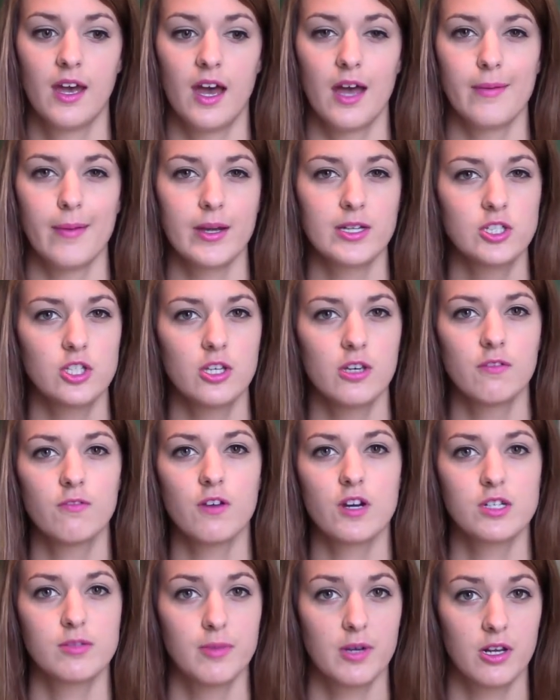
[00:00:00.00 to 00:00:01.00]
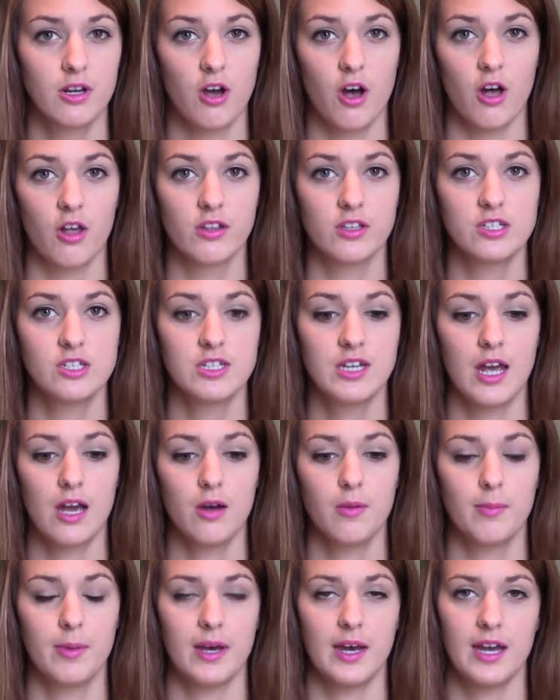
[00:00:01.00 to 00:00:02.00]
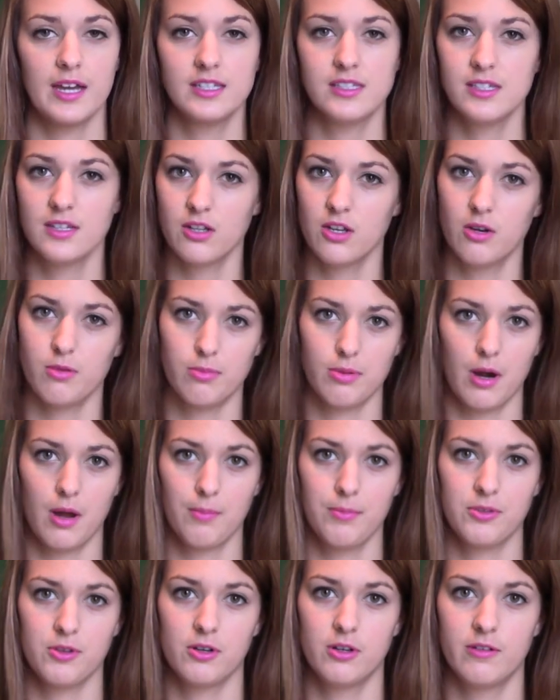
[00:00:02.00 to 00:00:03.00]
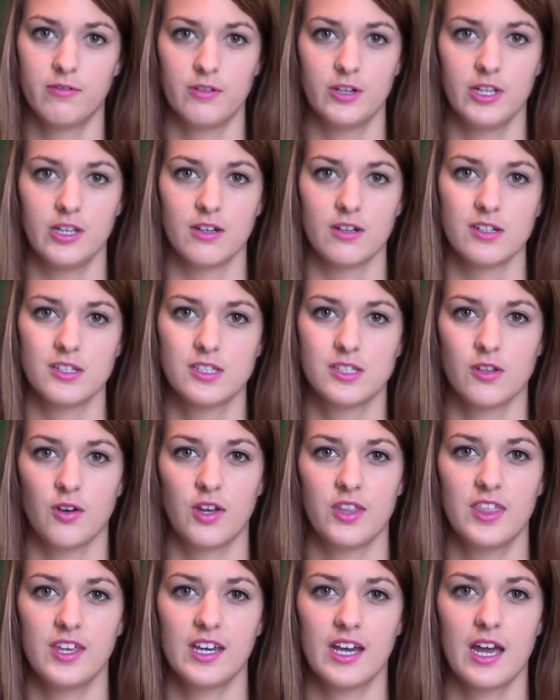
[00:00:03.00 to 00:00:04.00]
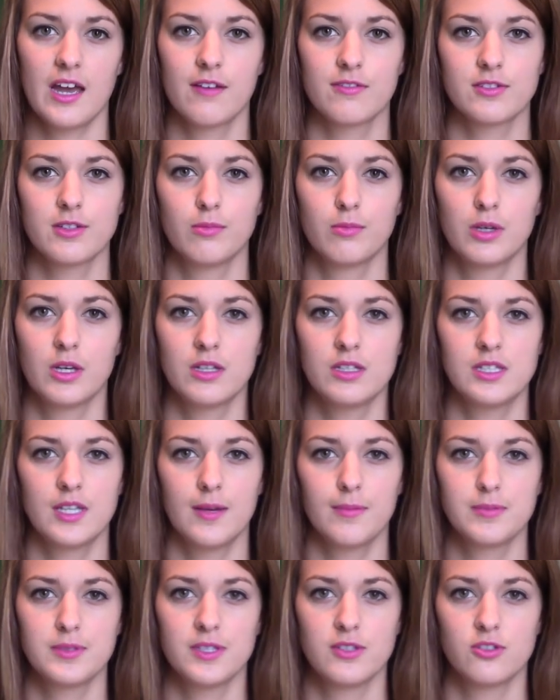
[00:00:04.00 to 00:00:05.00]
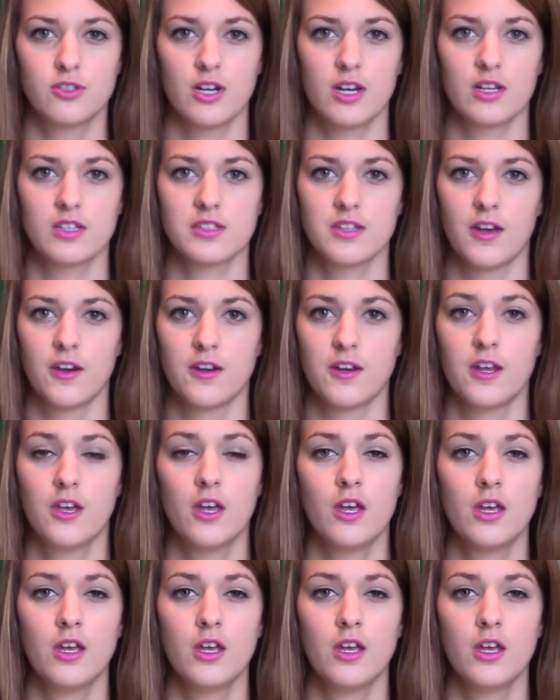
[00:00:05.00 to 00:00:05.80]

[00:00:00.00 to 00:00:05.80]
I'm actually a freshman in college now, but I did go to prom 3 different years, so I think I have some good tips and tricks on